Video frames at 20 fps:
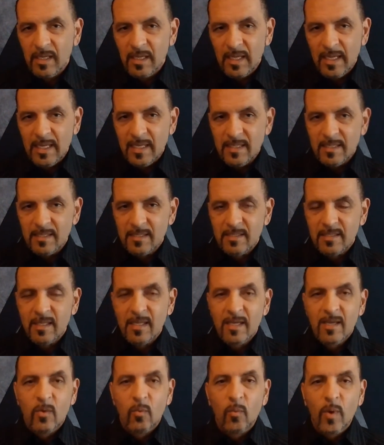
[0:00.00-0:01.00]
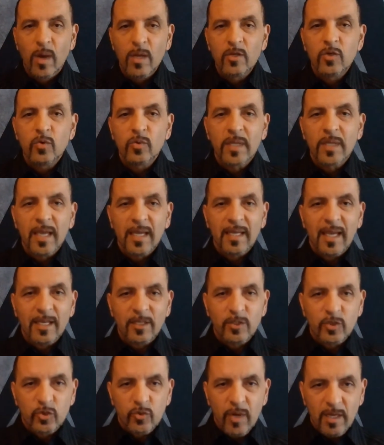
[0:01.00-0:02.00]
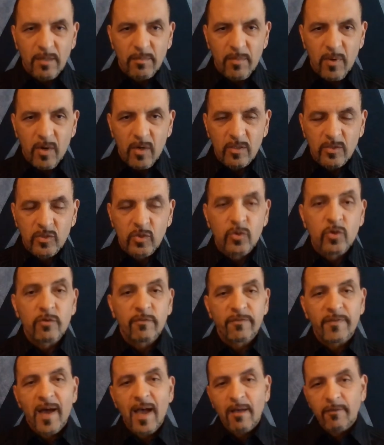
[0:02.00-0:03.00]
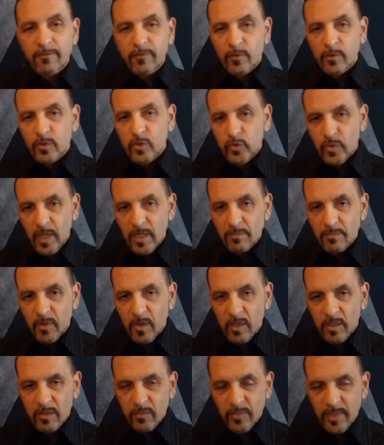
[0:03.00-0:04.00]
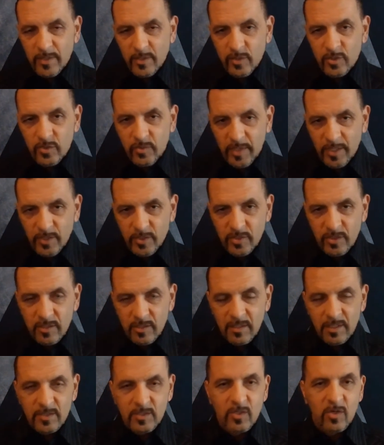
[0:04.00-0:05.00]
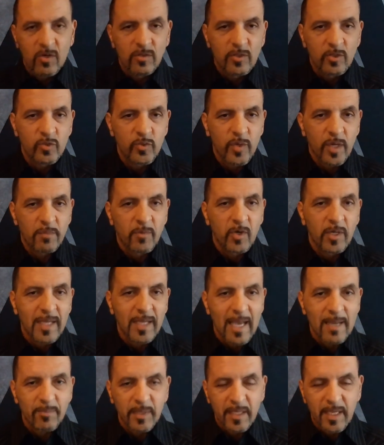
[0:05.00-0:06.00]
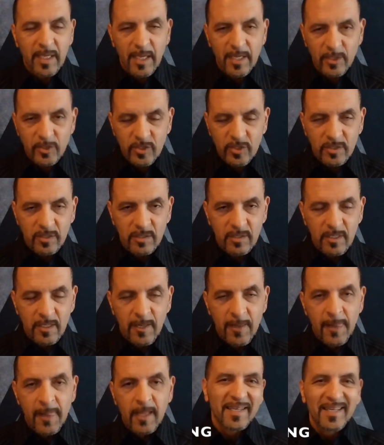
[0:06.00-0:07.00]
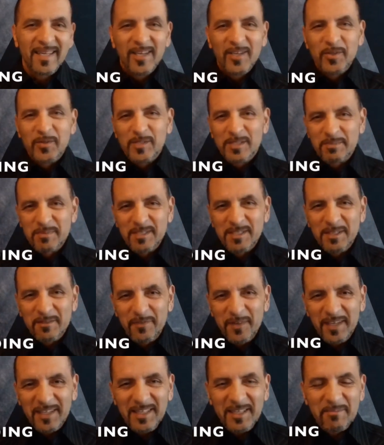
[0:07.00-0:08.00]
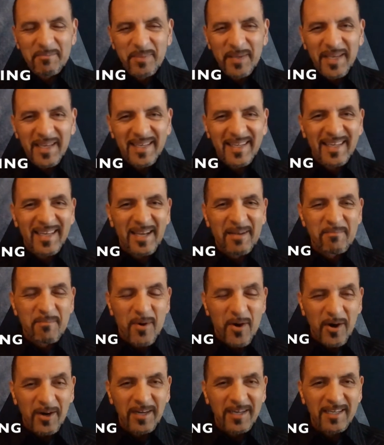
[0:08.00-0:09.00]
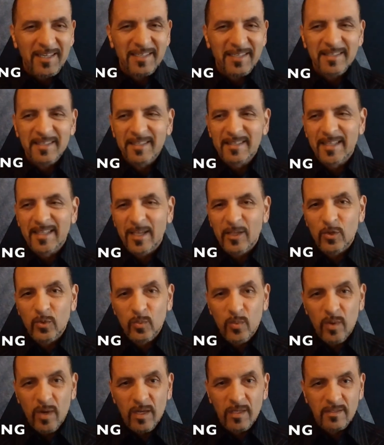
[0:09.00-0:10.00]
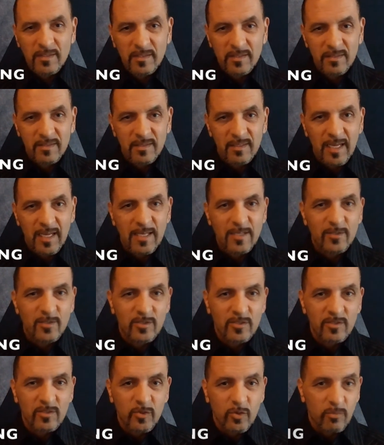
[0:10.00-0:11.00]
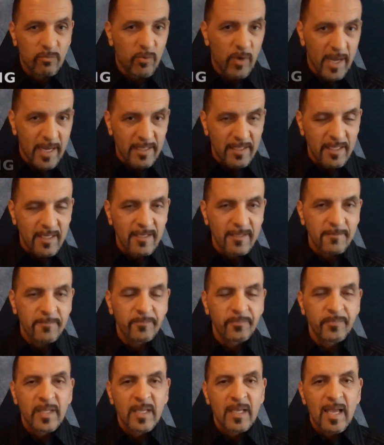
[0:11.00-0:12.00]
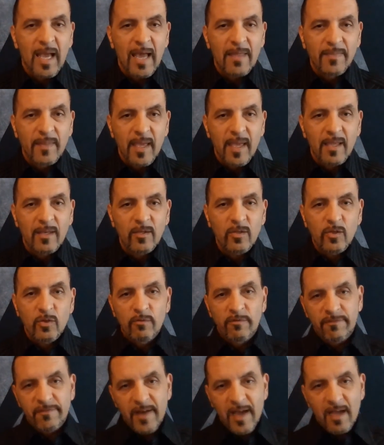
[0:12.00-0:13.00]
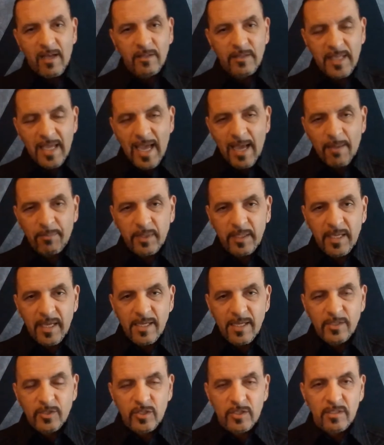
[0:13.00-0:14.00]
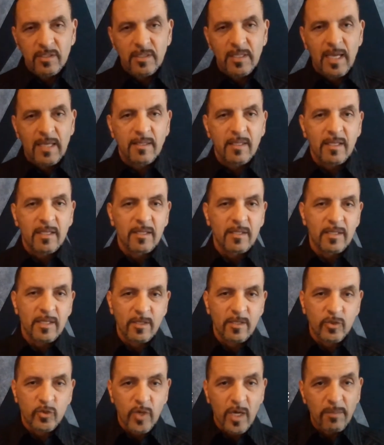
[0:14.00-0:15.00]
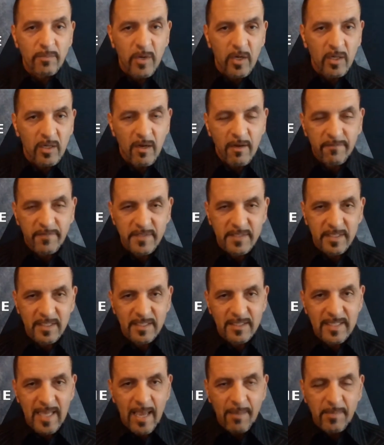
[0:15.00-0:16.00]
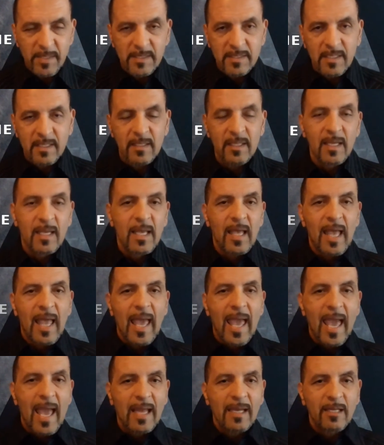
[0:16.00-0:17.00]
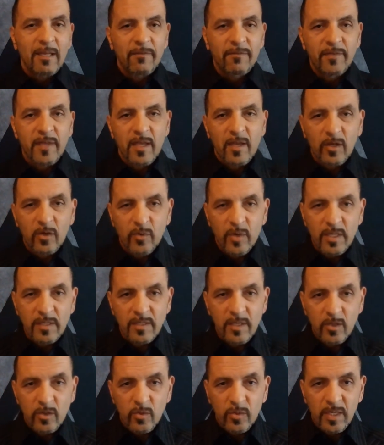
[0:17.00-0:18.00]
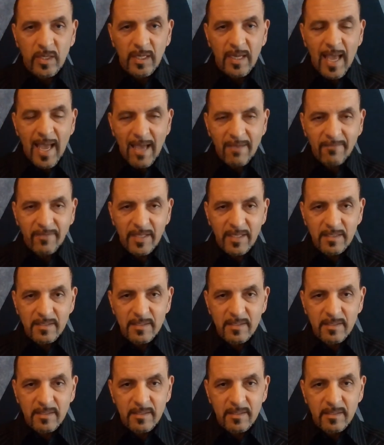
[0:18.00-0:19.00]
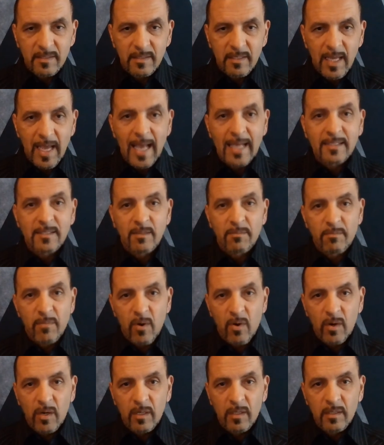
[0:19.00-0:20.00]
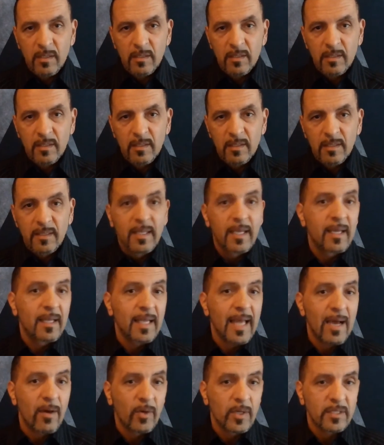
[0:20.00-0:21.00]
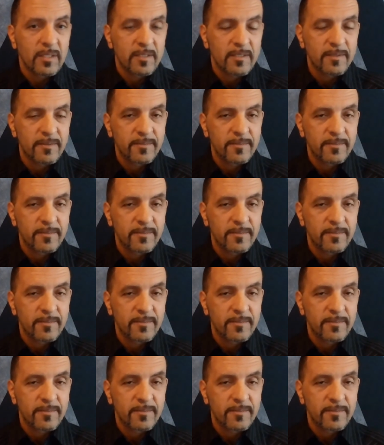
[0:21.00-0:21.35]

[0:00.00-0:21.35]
is when you get a trademark, so you file for a trademark registration, it's called a trademark application. You specifically pick a mark that you want as your branding, and then you file the application, and then the trademark office examines it. And if they agree that you can have it as a mark, they allow it.